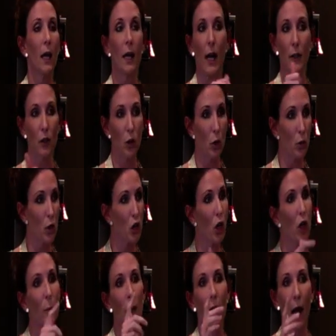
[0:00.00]
It has no
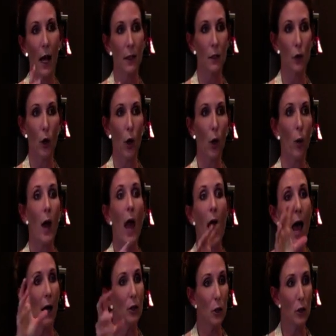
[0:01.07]
germ, it has no
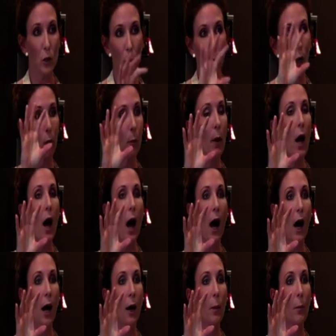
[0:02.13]
endosperm,
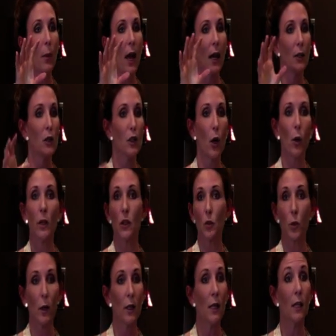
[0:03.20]
and so
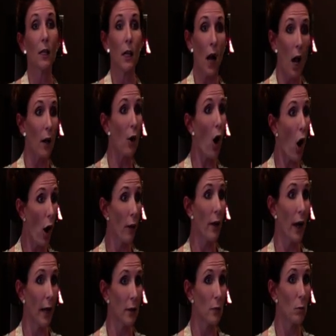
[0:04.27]
it's really not all
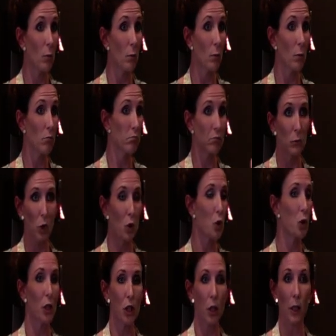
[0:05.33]
that
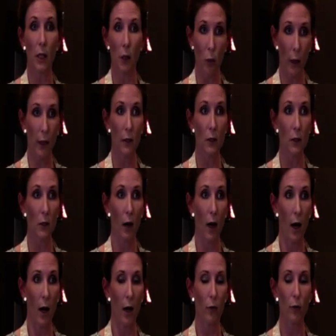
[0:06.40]
nutritionally great
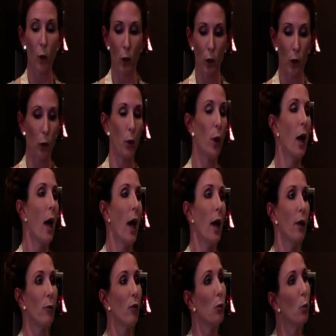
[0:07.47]
for you.
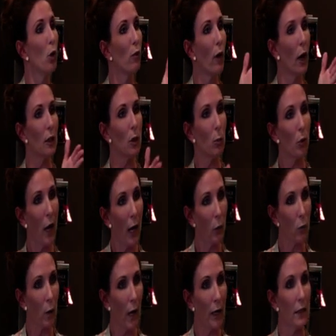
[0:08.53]
If you move on to
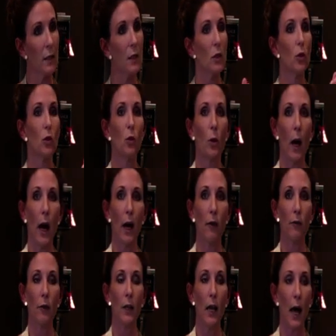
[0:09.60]
brown rice, you
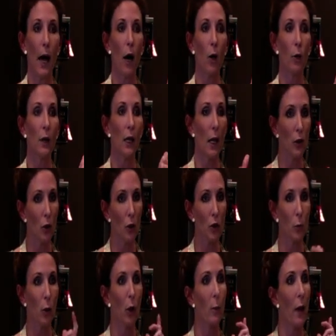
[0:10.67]
have now the
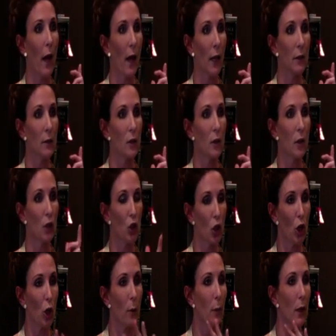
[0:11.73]
endosperm and the
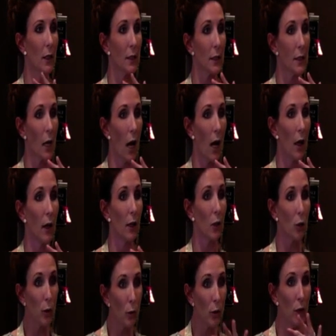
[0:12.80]
germ that's
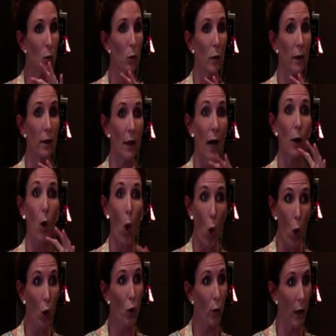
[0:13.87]
included with that
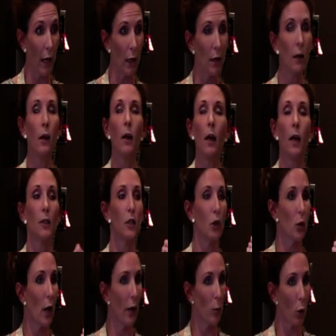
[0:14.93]
whole grain, and
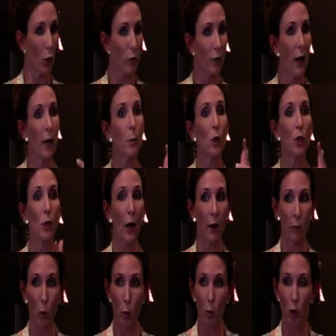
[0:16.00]
so you have more fiber, you
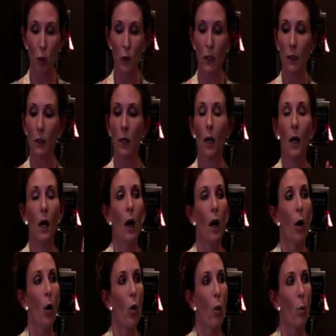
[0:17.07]
have more protein.
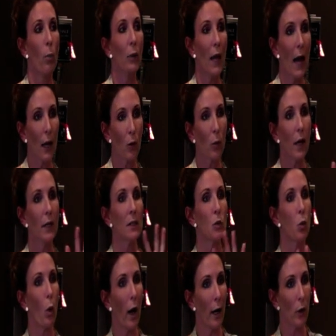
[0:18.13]
Black
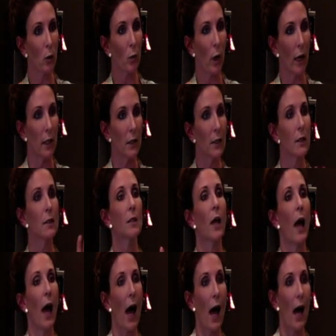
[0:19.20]
rice, wild
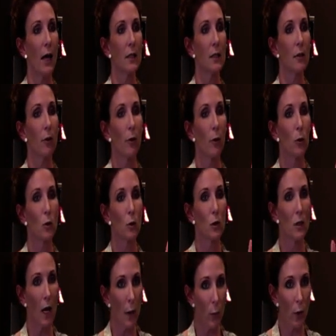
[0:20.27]
rice, has
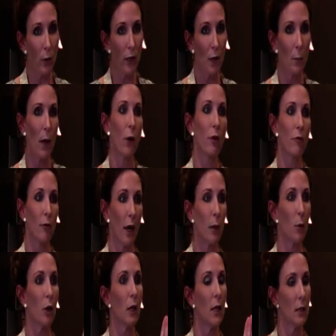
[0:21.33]
double the amount of
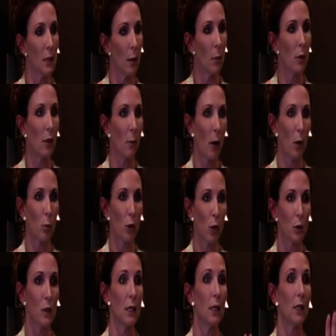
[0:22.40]
fiber and double the amount of
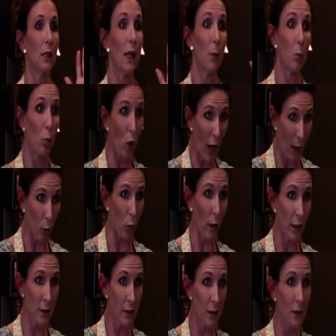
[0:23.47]
protein than brown
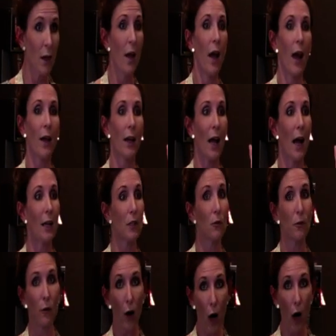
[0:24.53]
rice, and it
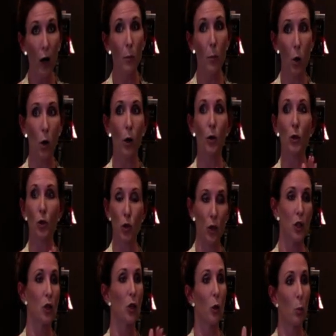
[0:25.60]
has far more
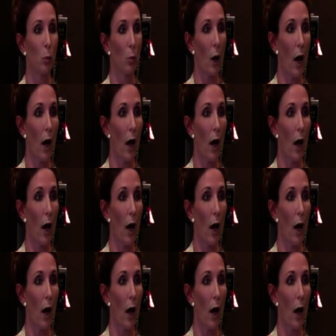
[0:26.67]
nutritional